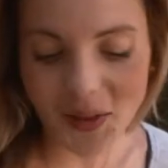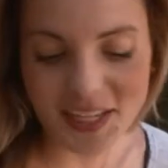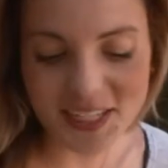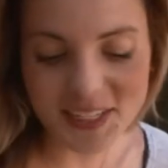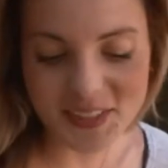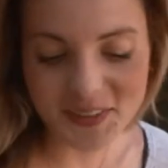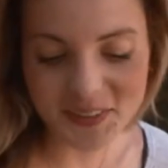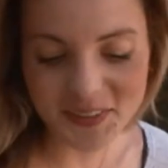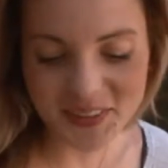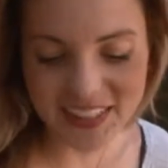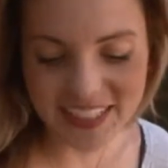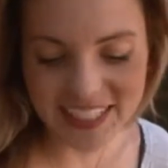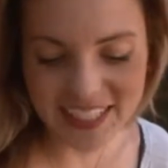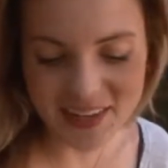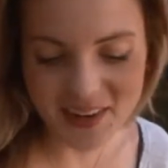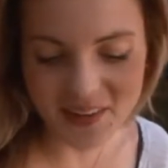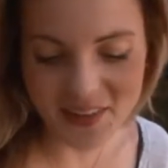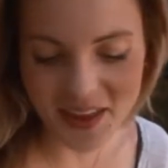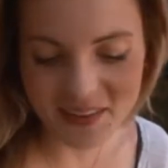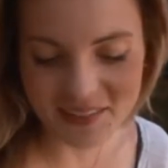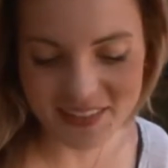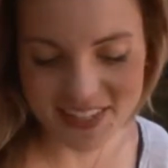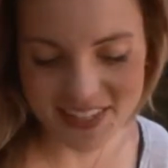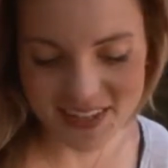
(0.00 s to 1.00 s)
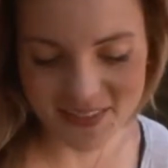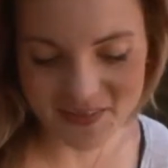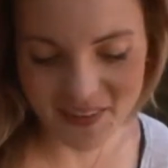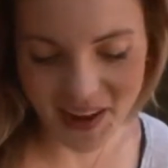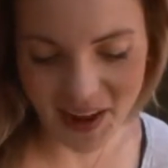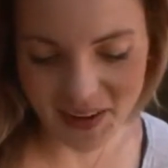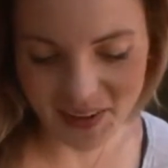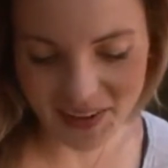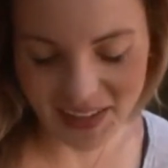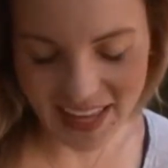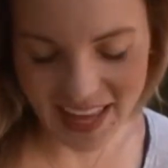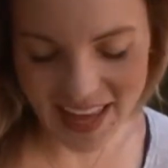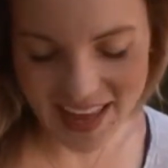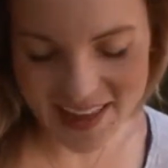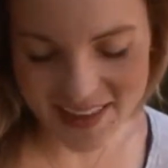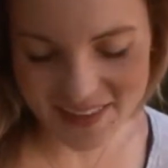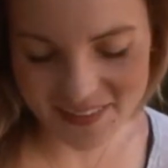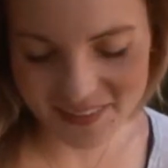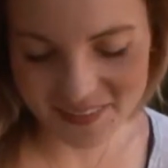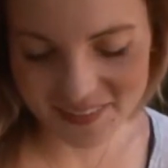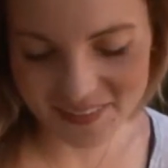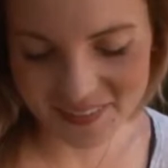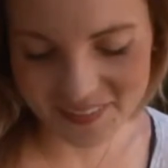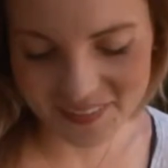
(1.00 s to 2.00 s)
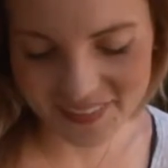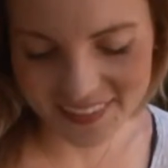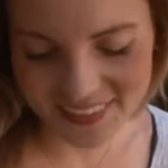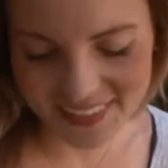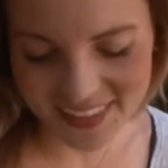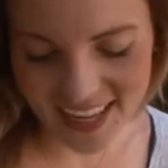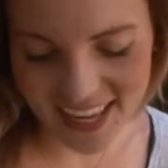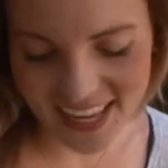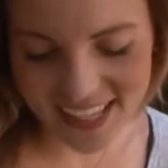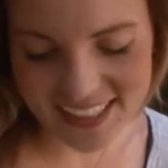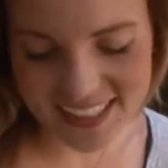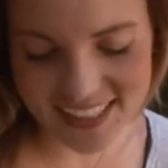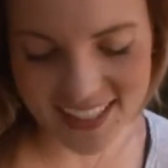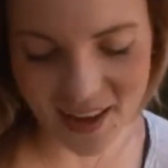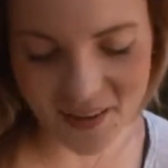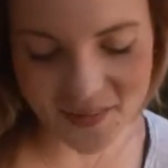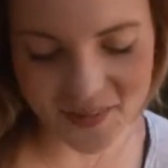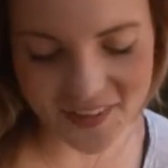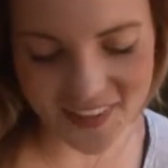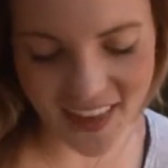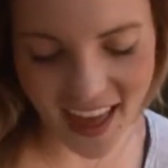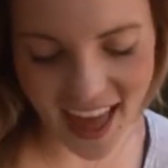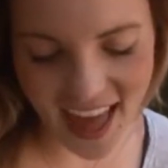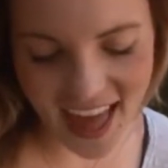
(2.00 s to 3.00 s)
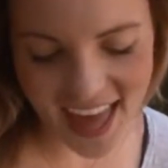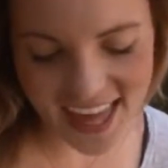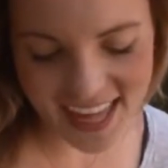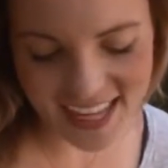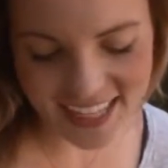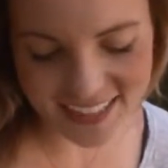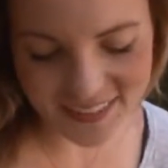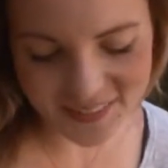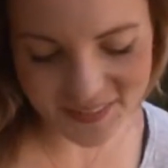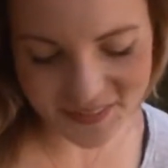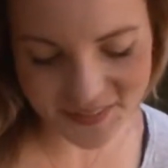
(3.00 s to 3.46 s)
Well, I don't really know that much about him. We'll get back to that a little